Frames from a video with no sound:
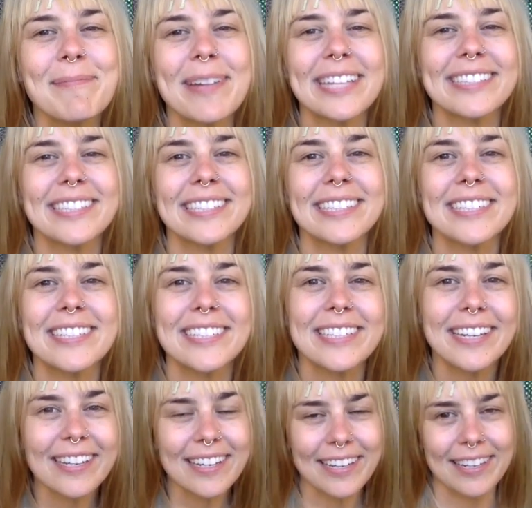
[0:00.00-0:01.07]

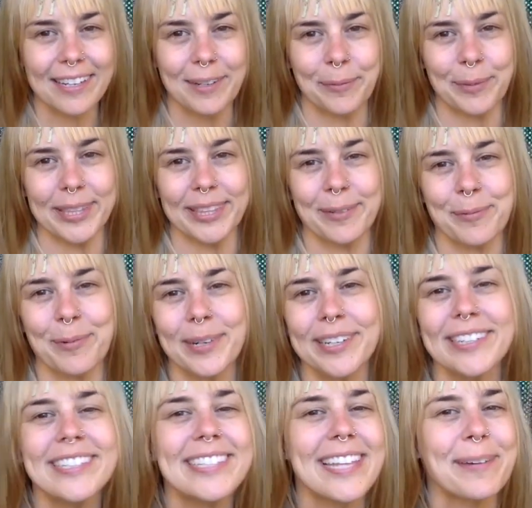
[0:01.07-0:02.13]
message with the
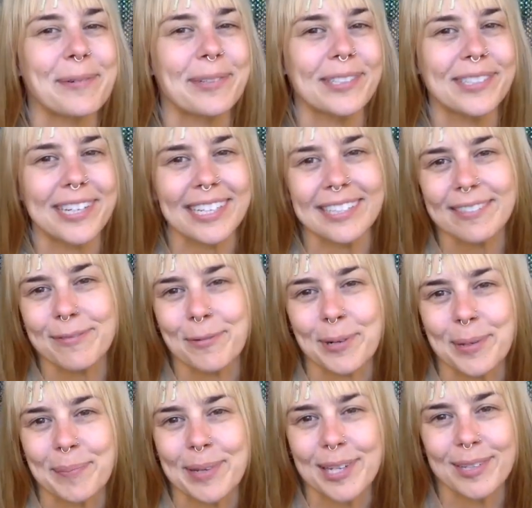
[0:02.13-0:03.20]
words that will
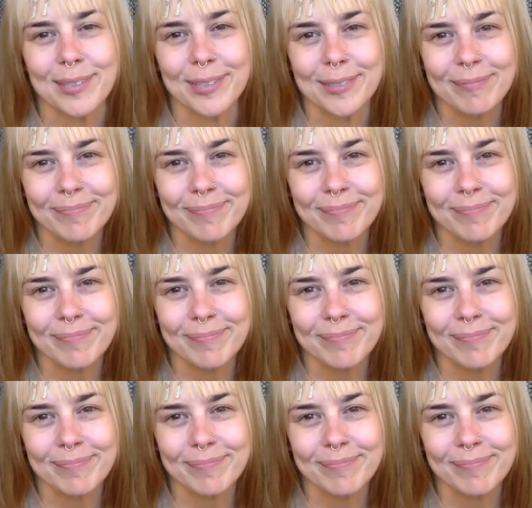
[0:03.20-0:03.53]
transform you.